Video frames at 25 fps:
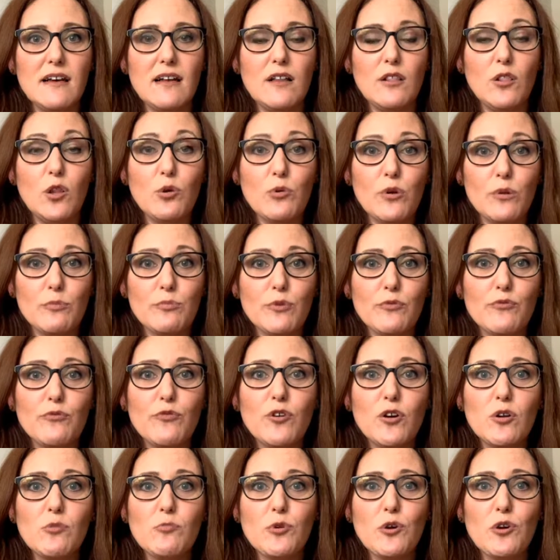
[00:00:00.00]
lower
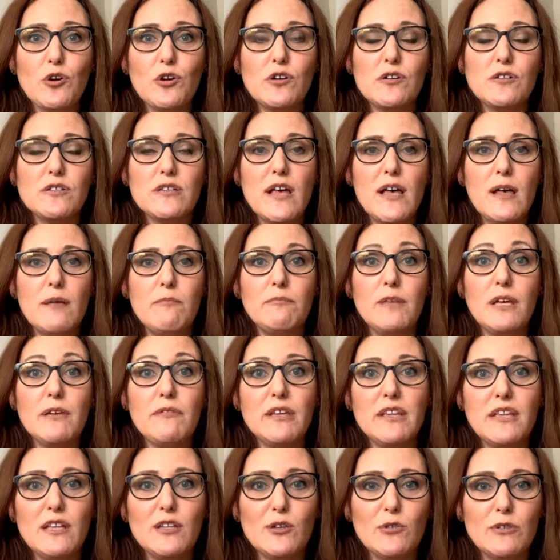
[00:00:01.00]
performers.
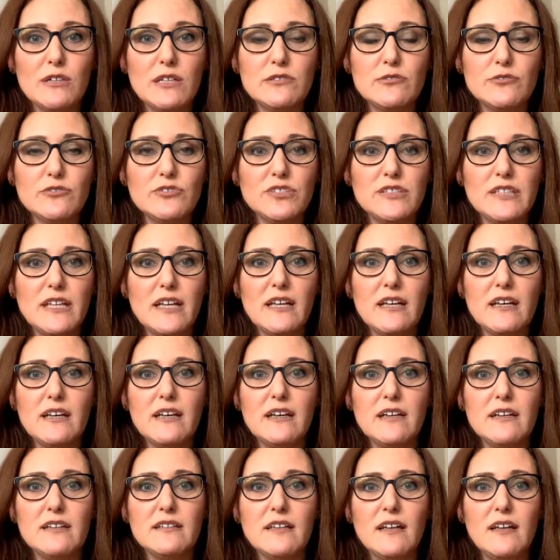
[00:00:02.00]
Maybe they don't
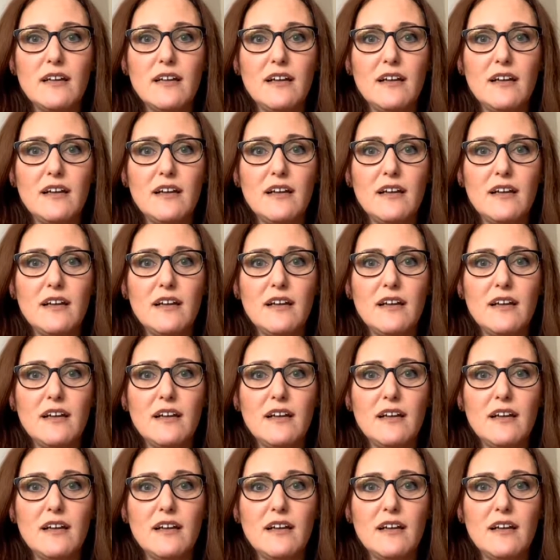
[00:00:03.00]
understand.